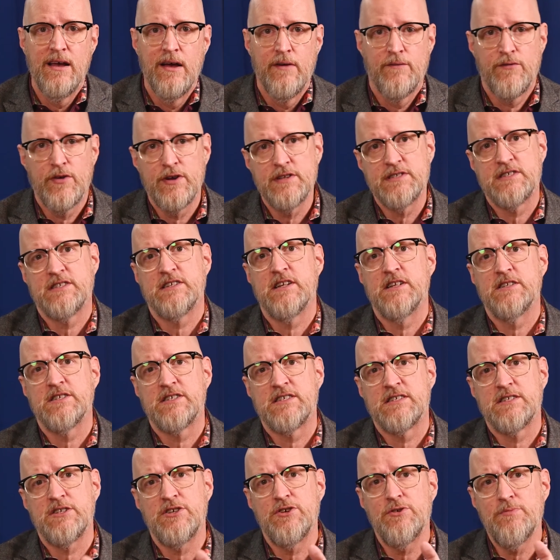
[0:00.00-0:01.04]
For
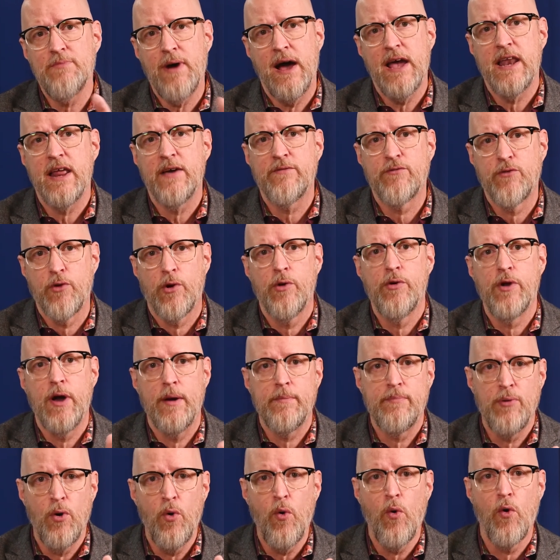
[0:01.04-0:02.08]
instance, you might have grown
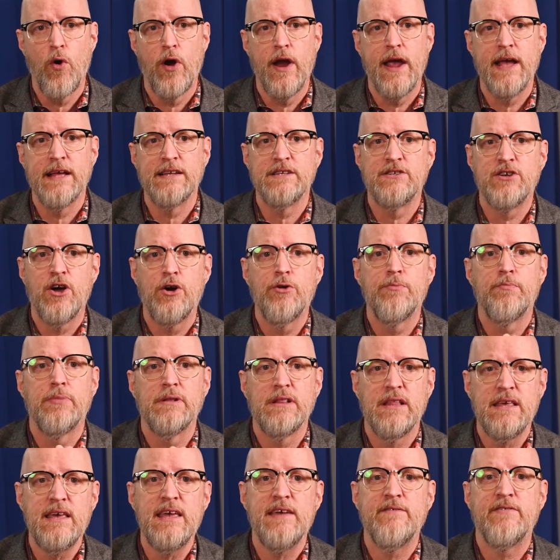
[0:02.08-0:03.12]
up poor and don't
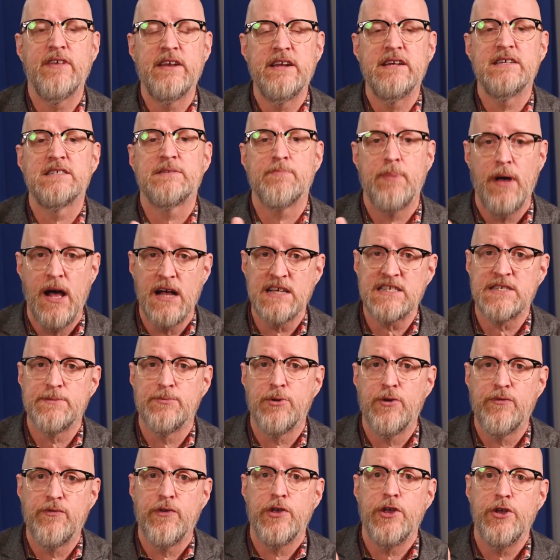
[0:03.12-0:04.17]
believe that it is
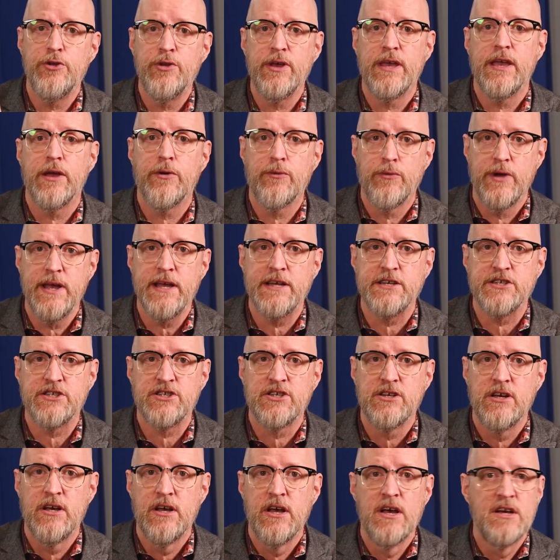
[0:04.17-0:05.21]
possible for you to get
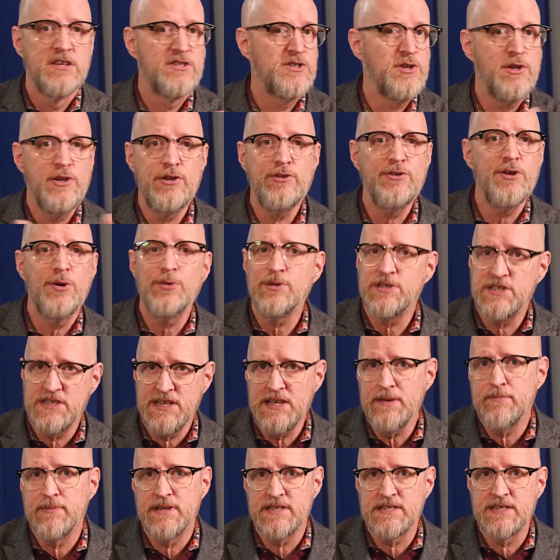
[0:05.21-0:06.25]
rich, so you don't
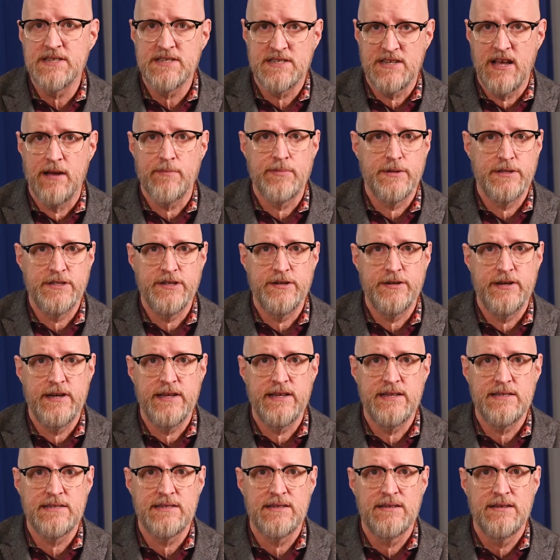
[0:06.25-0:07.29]
see business
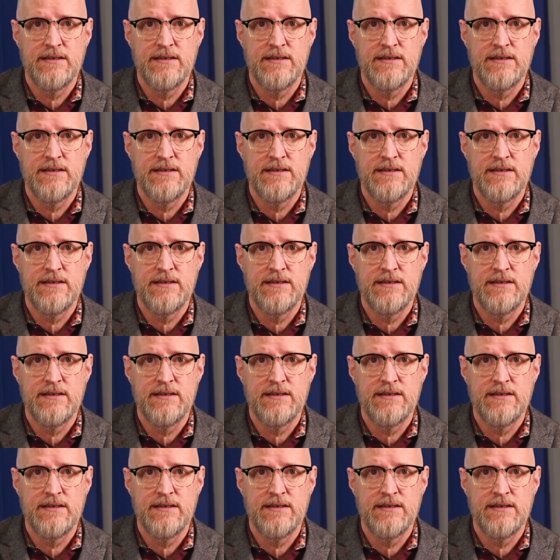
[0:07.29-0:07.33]
opportunities.